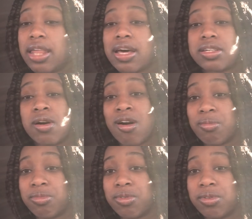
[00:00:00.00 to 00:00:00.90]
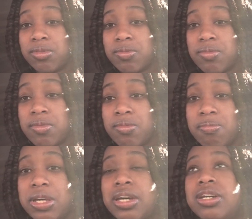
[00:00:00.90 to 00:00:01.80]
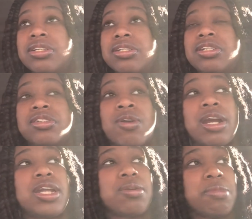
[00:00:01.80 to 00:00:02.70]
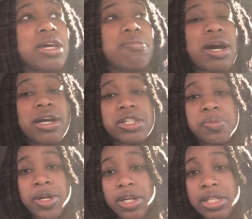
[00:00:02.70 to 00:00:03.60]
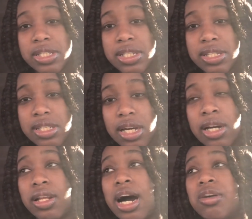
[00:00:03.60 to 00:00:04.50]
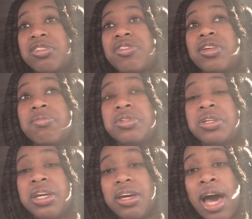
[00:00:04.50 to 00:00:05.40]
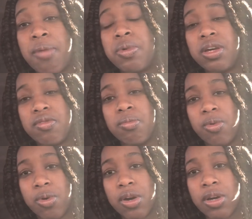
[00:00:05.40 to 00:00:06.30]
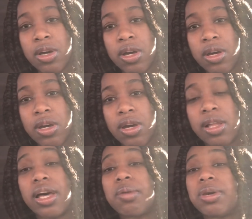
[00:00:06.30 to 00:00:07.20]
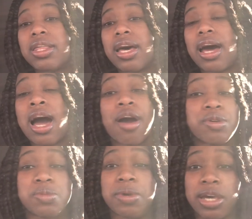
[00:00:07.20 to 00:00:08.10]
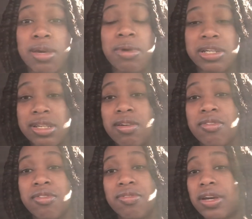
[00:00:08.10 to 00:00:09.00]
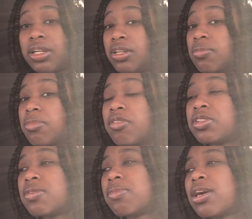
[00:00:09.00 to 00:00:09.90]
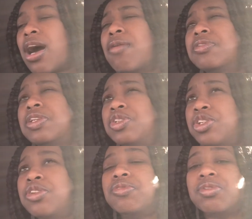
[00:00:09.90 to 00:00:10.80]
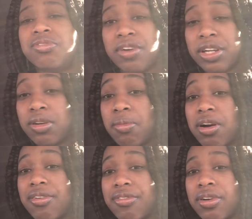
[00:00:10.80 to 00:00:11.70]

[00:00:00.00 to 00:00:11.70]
that's harmful, because discrediting me and my experiences allows for them to happen even more. Claiming that I was making myself a victim of something I was a genuine victim of